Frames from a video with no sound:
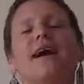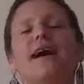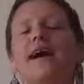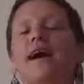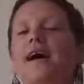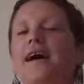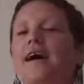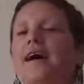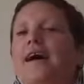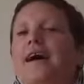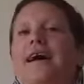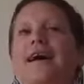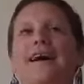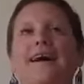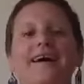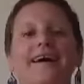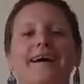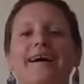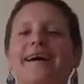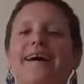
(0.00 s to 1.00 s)

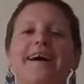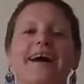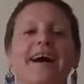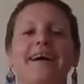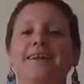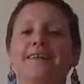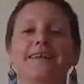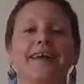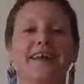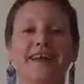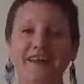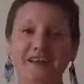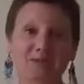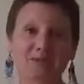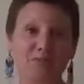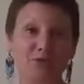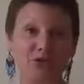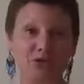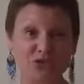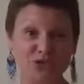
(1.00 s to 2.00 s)
I just had a nice
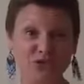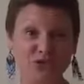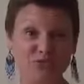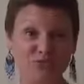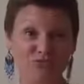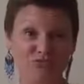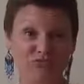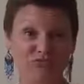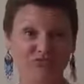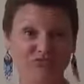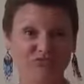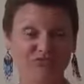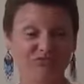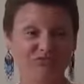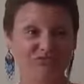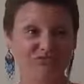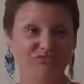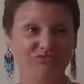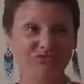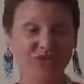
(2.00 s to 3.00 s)
bowl of soup
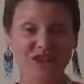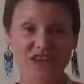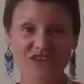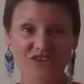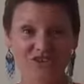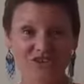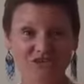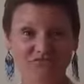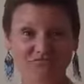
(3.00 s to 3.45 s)
for lunch.